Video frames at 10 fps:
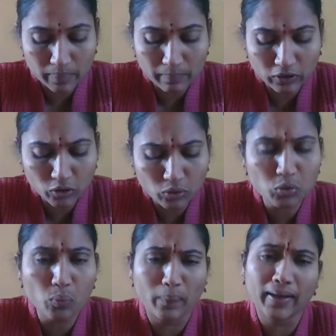But due to
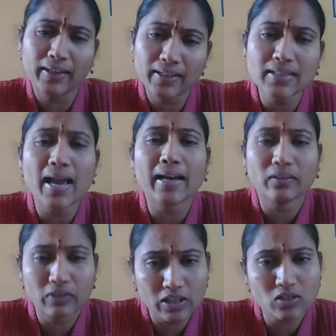various
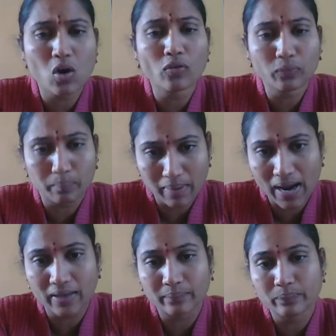activities of
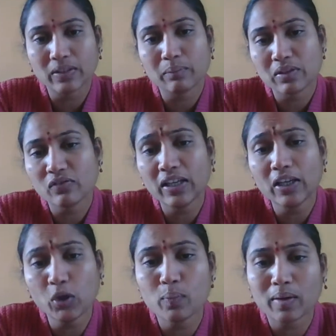man, that means we
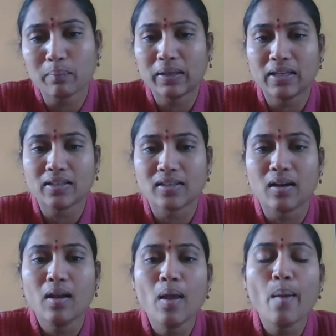human beings,
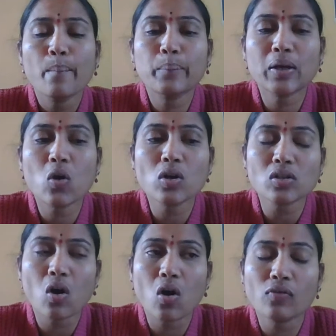because
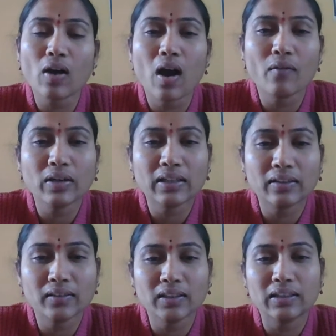of our
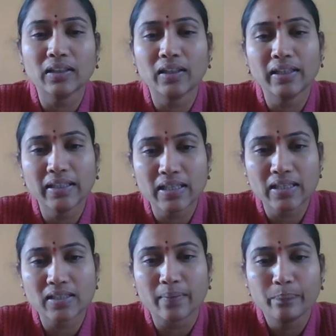greediness,
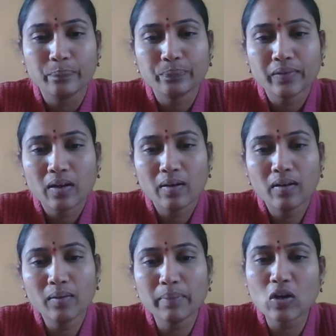
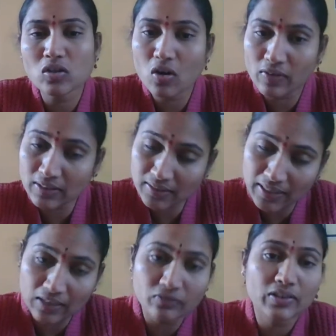because of our
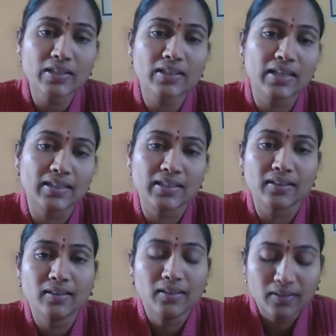selfishness,
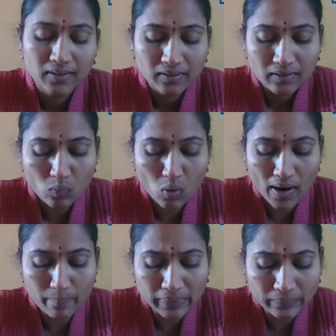what
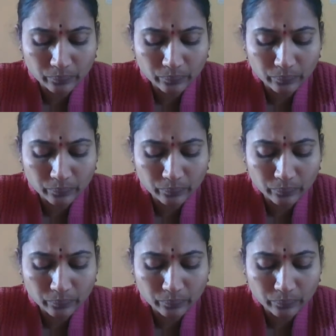happened?